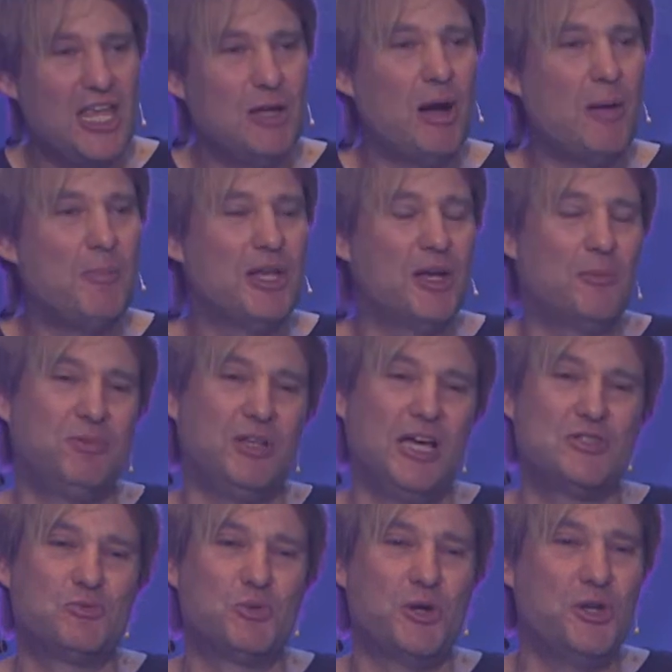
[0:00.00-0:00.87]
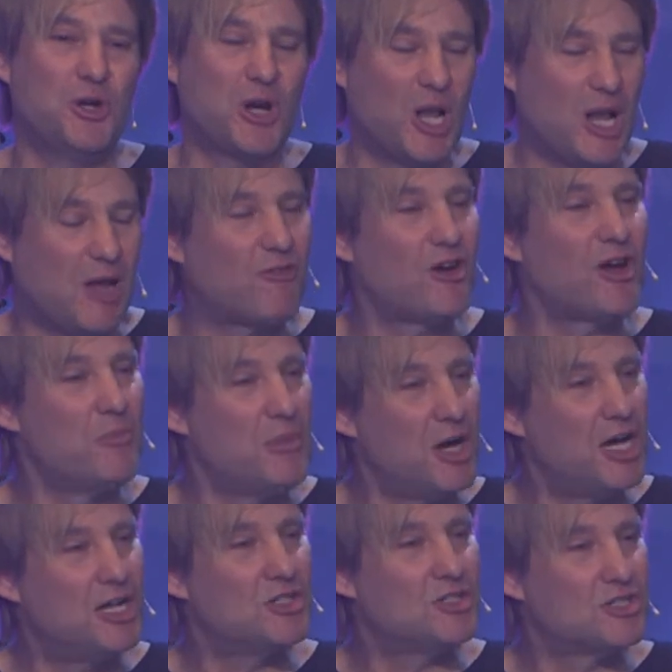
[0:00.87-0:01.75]
might be in a place where you don't have very
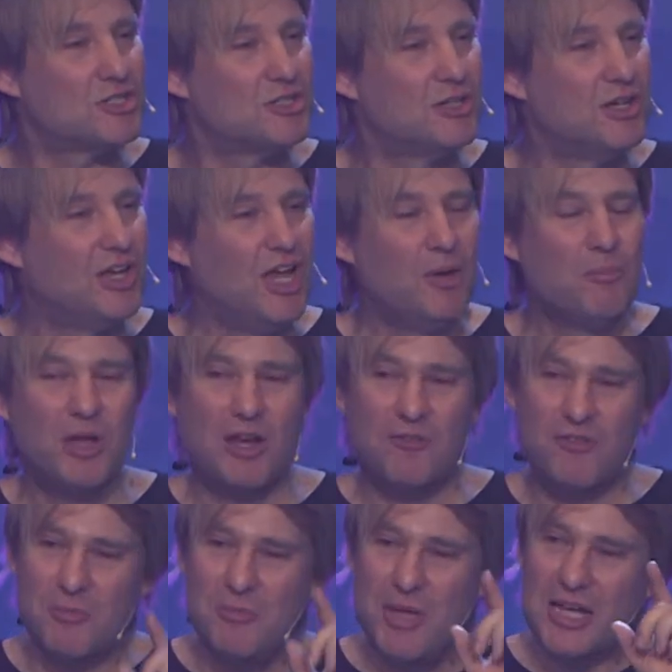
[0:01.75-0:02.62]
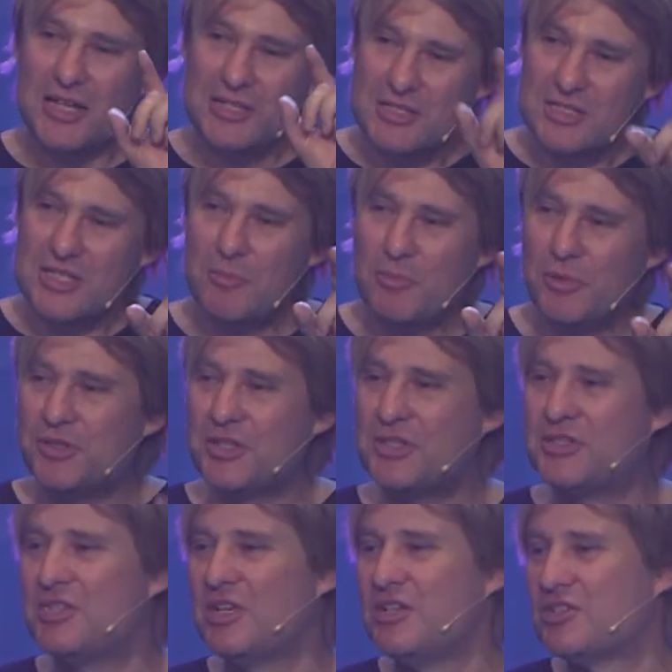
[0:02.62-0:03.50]
much, but if you make a simple
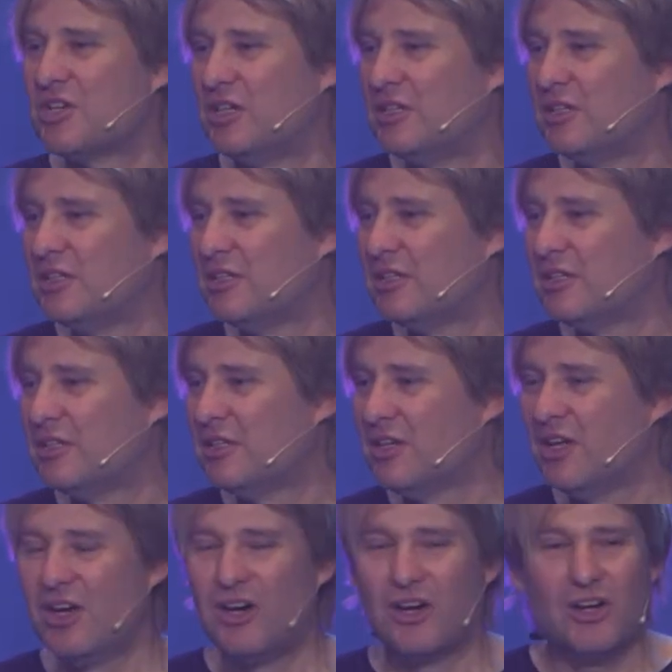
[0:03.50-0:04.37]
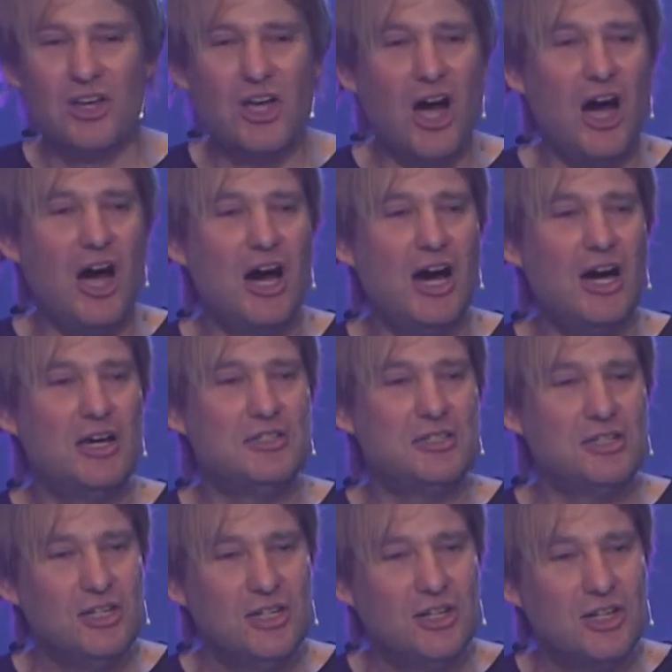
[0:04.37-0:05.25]
decision, God
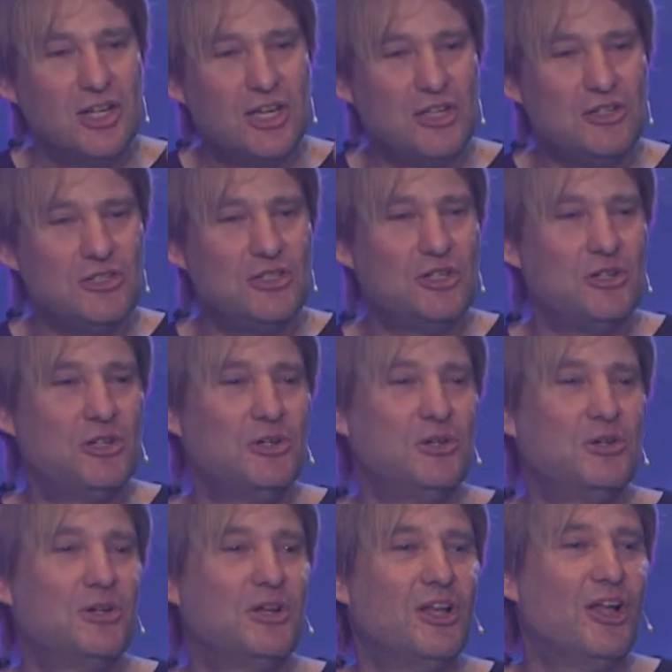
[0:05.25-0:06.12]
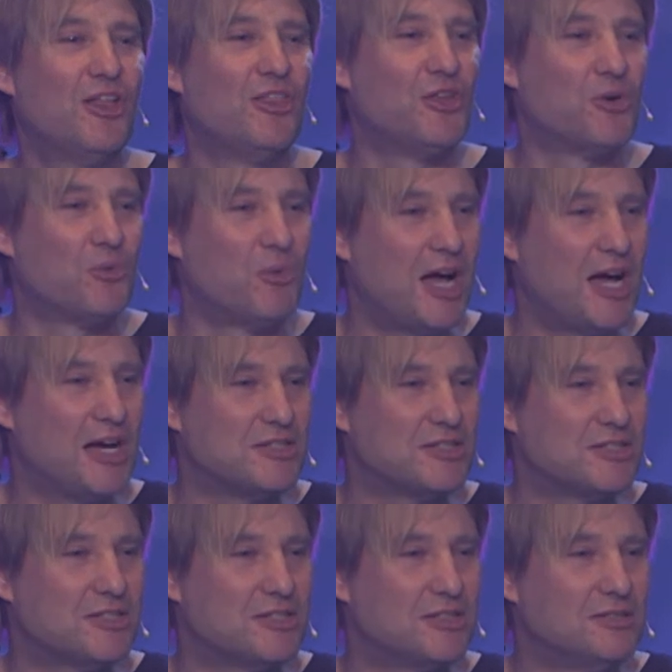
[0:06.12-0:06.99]
can do the
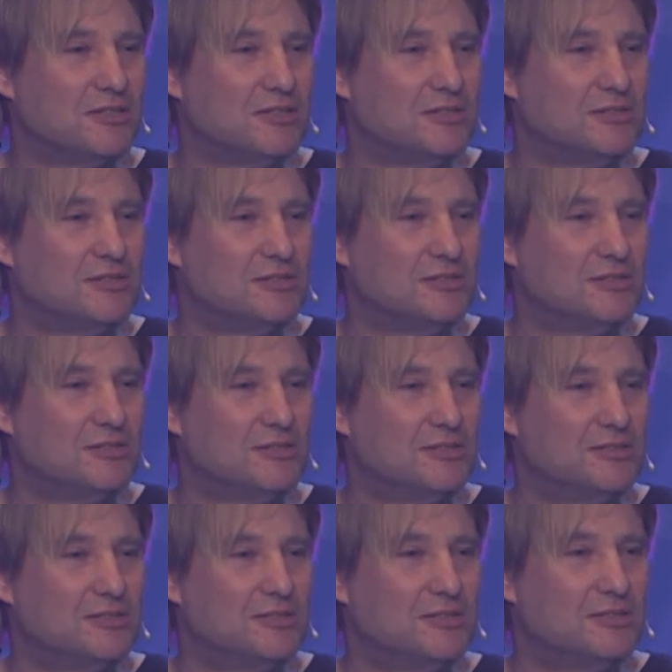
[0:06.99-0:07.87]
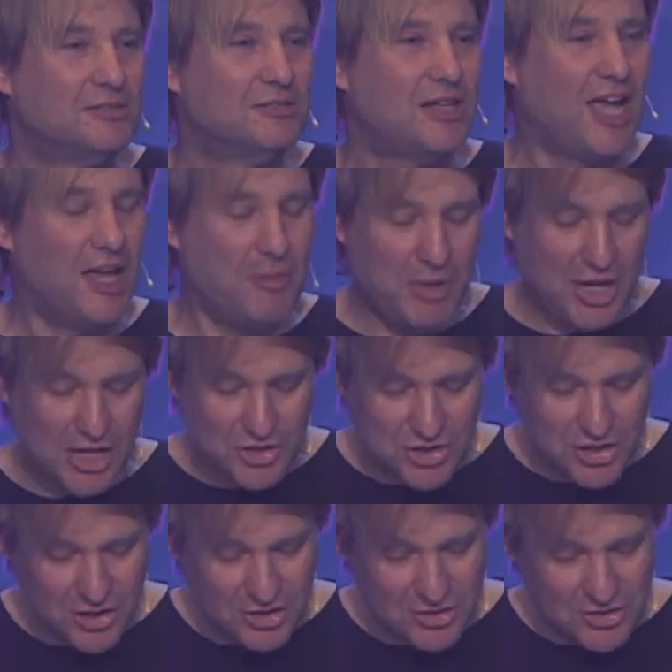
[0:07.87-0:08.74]
rest. Amen,
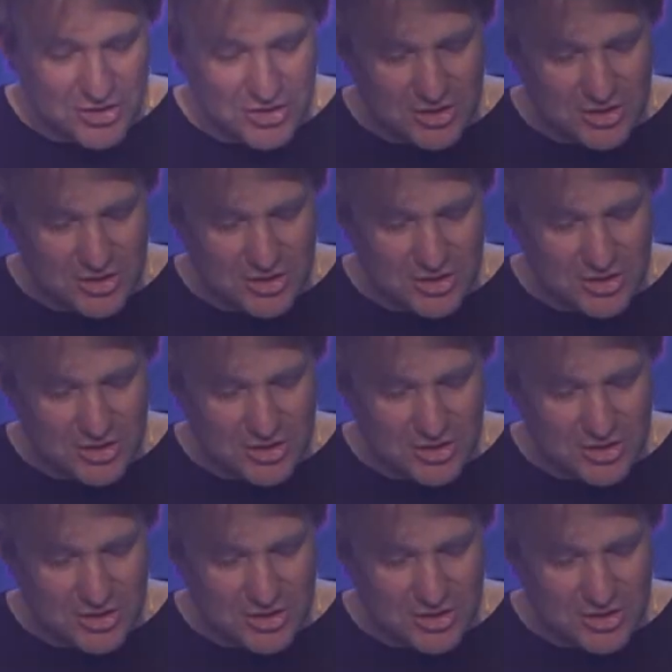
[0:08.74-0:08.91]
church?